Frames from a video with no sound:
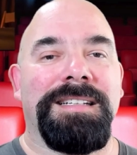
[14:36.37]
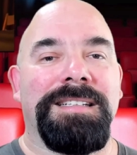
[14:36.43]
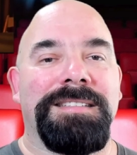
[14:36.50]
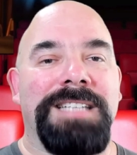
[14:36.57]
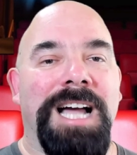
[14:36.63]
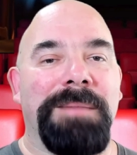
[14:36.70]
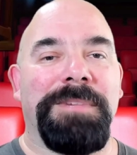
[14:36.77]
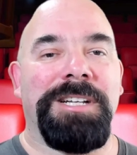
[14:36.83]

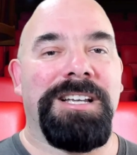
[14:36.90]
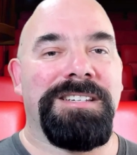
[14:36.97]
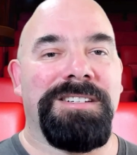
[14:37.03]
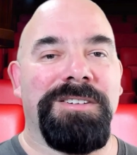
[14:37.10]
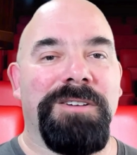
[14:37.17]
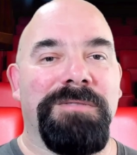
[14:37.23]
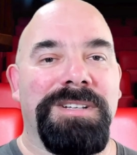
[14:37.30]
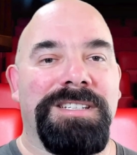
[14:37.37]
Tommy
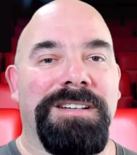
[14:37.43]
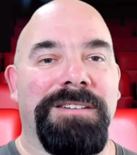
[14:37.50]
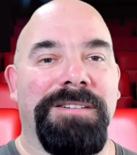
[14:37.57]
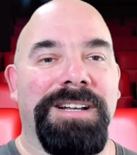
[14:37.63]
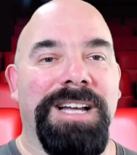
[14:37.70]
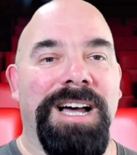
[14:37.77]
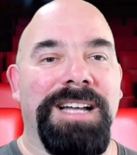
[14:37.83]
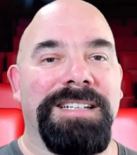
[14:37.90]
doesn't know what's
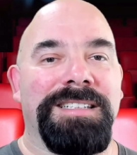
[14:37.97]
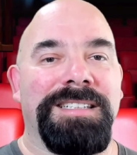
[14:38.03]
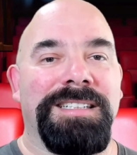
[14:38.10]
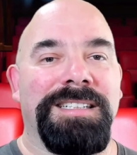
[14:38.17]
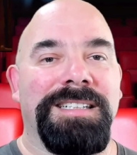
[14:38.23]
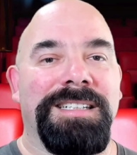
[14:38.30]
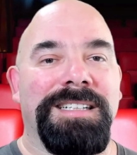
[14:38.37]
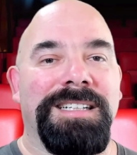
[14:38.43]
going
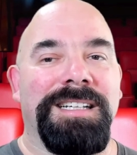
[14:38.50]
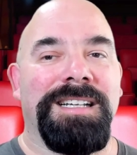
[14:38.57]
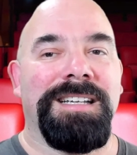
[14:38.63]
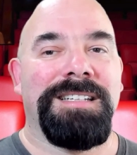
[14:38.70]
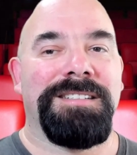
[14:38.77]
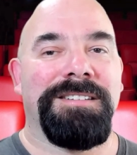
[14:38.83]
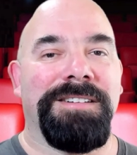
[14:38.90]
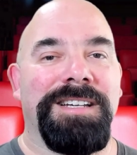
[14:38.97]

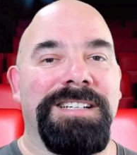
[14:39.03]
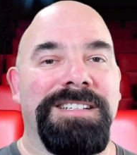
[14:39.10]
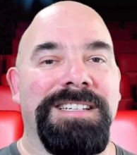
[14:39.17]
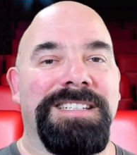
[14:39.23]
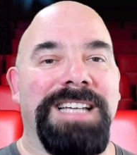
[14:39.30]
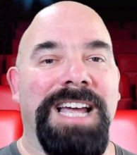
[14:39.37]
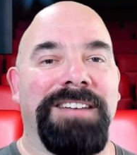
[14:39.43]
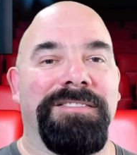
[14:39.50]
on, so he's
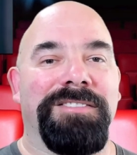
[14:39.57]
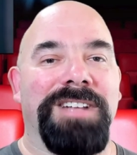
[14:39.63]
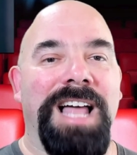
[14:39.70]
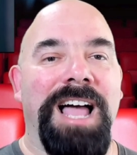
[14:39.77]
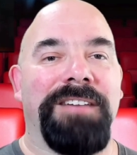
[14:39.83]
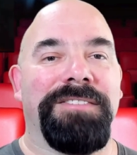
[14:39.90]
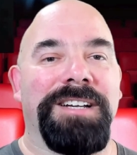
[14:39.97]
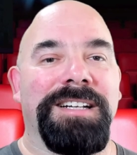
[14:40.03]
just kind of
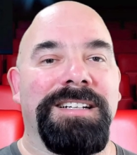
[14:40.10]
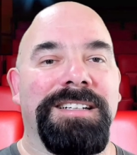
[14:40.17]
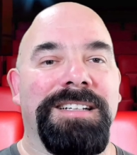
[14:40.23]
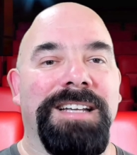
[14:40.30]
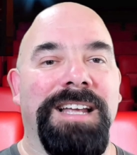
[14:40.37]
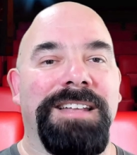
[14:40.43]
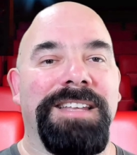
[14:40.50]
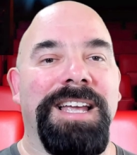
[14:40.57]
laughing.
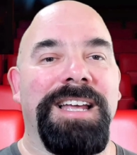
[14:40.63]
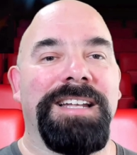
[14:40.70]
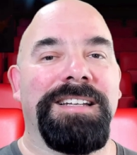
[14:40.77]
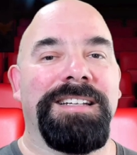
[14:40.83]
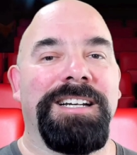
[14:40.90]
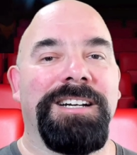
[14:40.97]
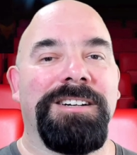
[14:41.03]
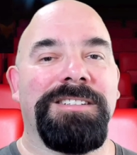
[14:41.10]
And then
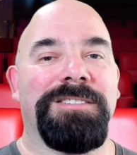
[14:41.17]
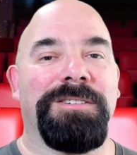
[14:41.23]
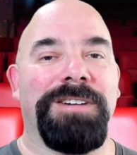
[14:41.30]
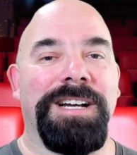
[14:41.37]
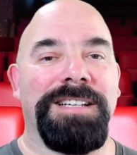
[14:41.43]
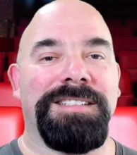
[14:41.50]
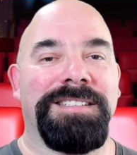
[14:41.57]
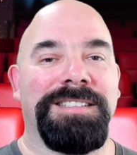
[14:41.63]
here's
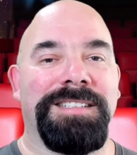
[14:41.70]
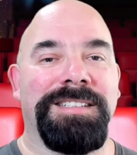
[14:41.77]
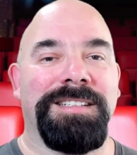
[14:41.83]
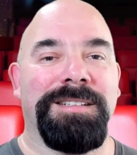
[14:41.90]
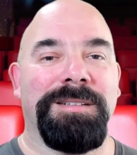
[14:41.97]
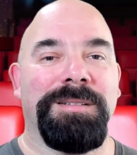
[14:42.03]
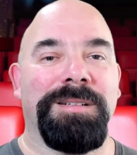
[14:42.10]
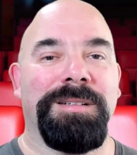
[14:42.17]
Chris
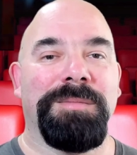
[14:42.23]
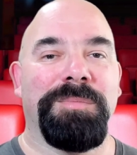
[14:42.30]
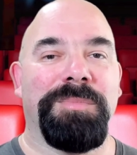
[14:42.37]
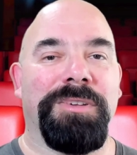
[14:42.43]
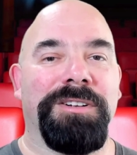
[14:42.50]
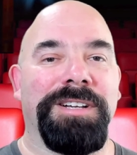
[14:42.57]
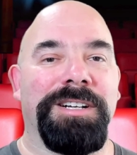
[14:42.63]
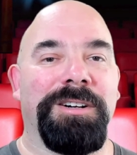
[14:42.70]

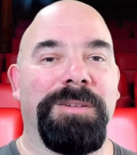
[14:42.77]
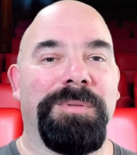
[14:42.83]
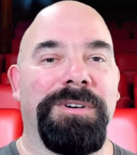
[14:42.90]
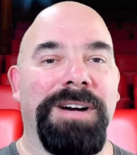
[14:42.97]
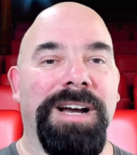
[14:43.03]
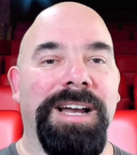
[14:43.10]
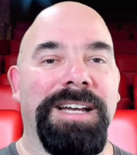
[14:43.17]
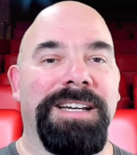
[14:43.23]
pulling her
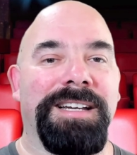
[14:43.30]
prank.